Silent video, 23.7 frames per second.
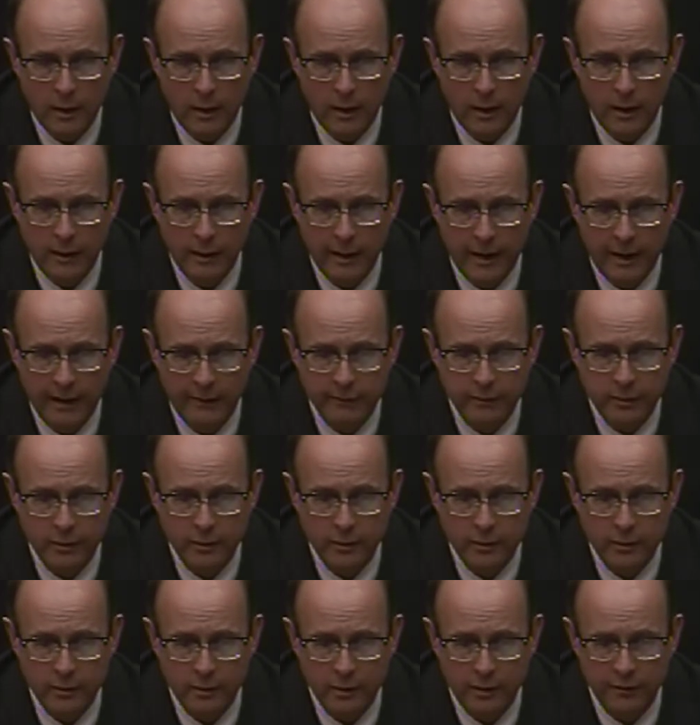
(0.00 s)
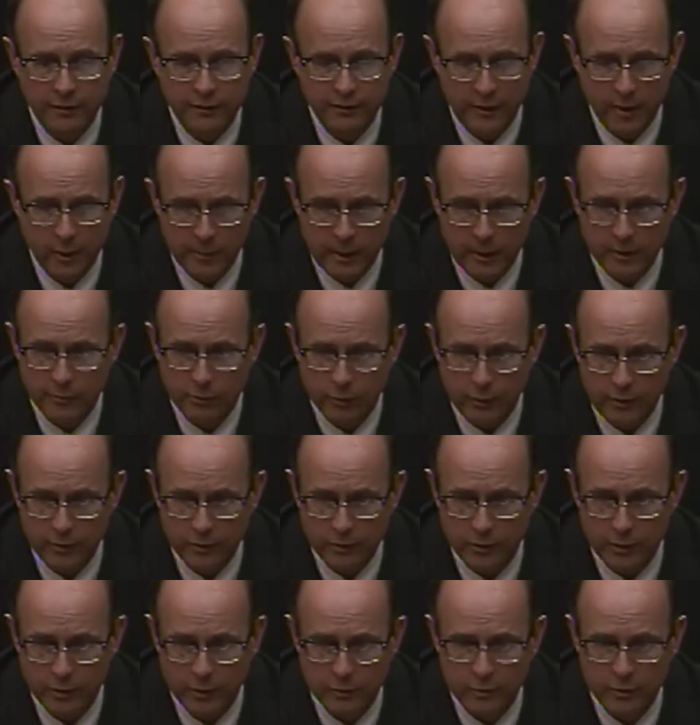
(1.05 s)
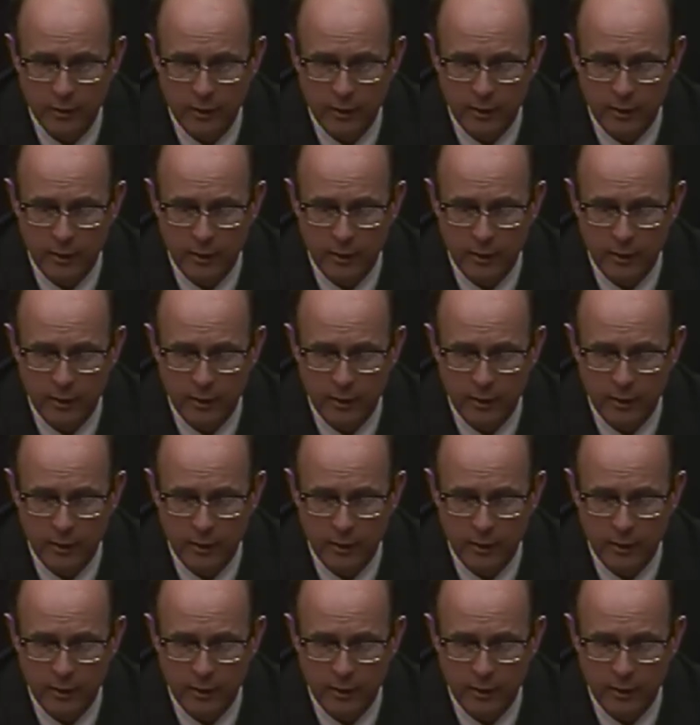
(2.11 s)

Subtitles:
After a fair amount of research